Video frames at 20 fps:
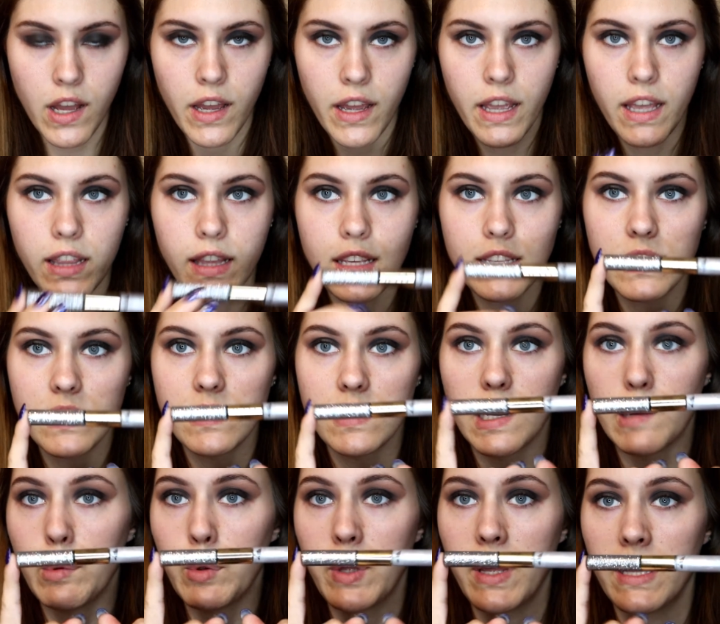and this is
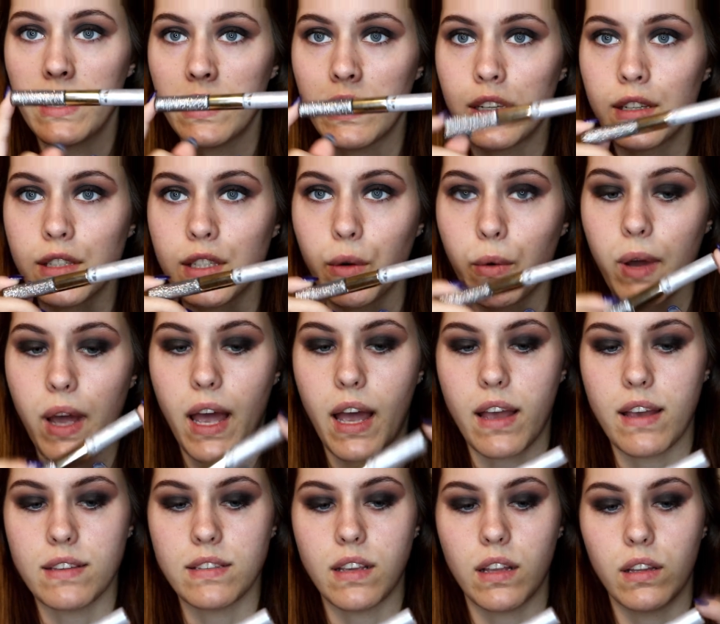double-ended, so it
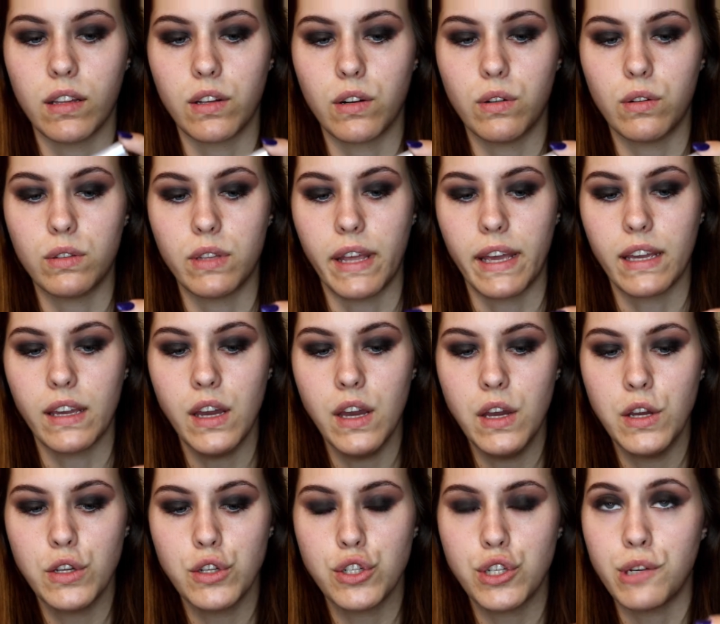has a little like
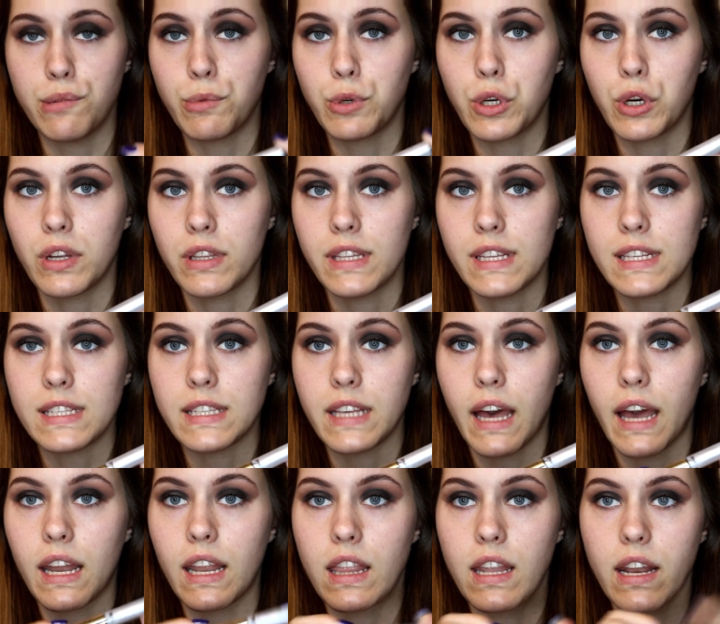shimmer on this
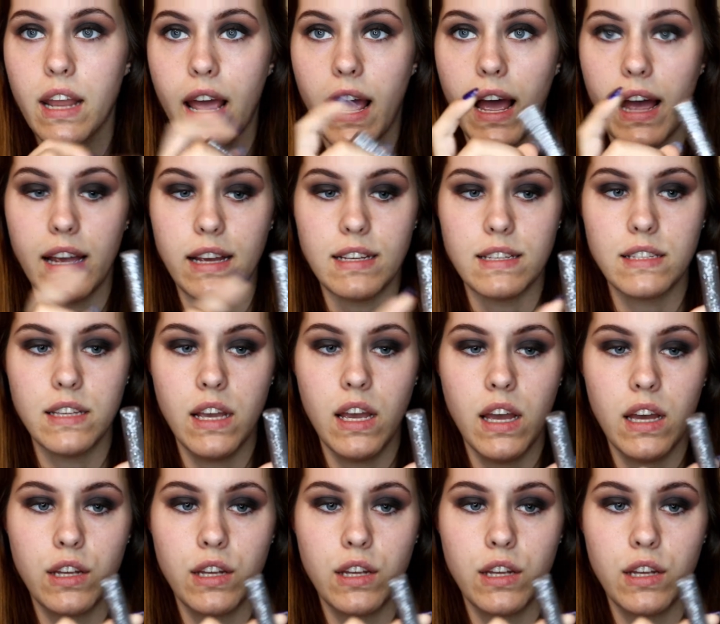side and then it has